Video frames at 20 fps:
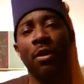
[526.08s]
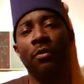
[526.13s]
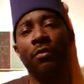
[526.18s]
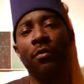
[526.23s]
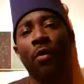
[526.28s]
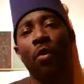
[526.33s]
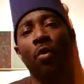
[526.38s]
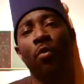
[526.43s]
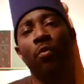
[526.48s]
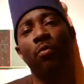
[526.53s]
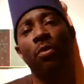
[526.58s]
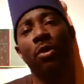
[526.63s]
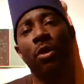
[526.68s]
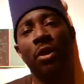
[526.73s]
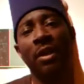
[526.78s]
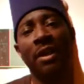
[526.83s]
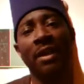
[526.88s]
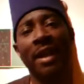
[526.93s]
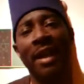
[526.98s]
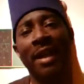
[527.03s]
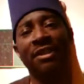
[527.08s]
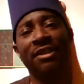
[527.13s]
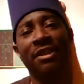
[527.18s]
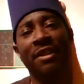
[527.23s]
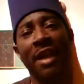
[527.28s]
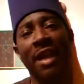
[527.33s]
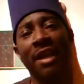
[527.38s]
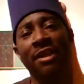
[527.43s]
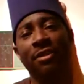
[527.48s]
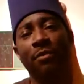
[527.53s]
So we're looking at
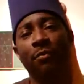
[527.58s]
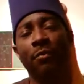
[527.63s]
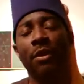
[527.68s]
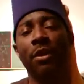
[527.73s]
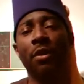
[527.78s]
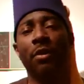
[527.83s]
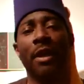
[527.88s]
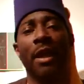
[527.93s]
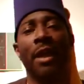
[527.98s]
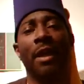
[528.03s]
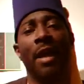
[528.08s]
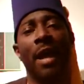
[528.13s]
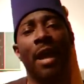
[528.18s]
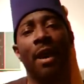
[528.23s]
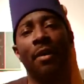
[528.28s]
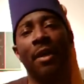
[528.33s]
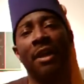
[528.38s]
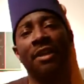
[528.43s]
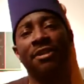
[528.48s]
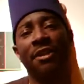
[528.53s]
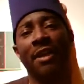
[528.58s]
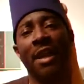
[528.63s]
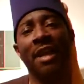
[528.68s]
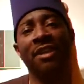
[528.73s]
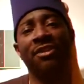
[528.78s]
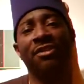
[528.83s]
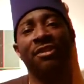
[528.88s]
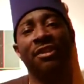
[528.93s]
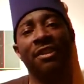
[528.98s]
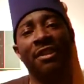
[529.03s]
education, we look at how
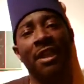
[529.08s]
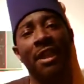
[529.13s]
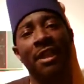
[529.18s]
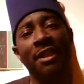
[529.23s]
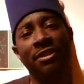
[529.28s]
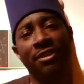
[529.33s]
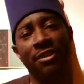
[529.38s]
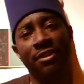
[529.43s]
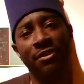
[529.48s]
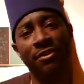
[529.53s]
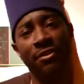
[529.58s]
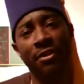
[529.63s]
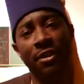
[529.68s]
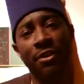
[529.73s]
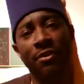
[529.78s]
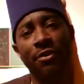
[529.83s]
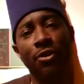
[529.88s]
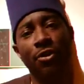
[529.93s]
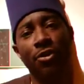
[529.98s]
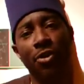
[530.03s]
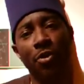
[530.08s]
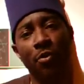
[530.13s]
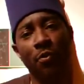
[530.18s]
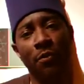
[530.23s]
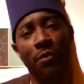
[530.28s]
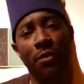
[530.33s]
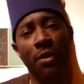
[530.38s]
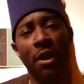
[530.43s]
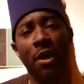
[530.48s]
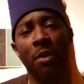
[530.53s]
education teaches the
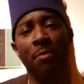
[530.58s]
youth,